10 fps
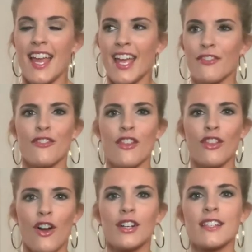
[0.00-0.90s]
And for the
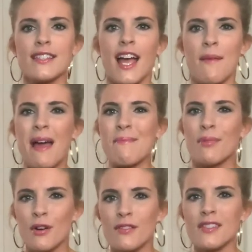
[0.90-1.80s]
longest time, I
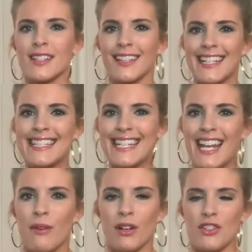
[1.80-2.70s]
personally did
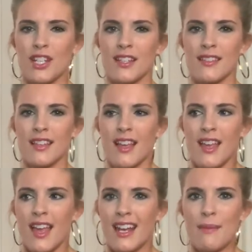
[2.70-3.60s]
not wear jeans.
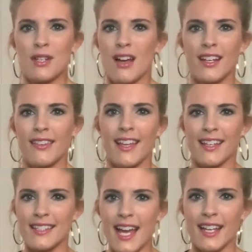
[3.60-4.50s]
And I'm talking
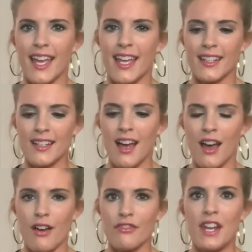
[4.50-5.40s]
like a decade
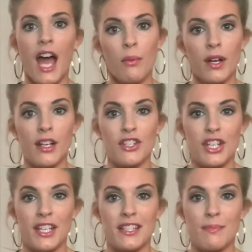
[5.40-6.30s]
of not wearing
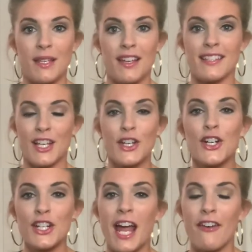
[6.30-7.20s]
jeans because I
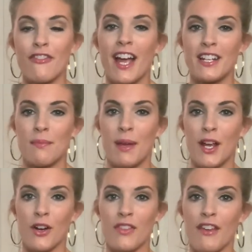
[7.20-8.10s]
could not find a
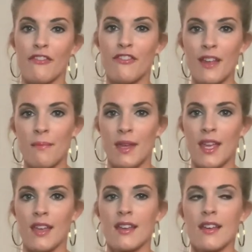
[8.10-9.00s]
pair that fit
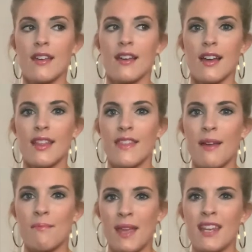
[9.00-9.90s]
me and
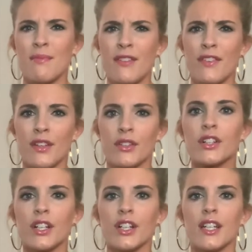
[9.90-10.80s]
that made me feel
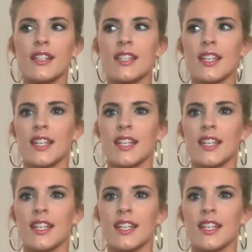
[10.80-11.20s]
good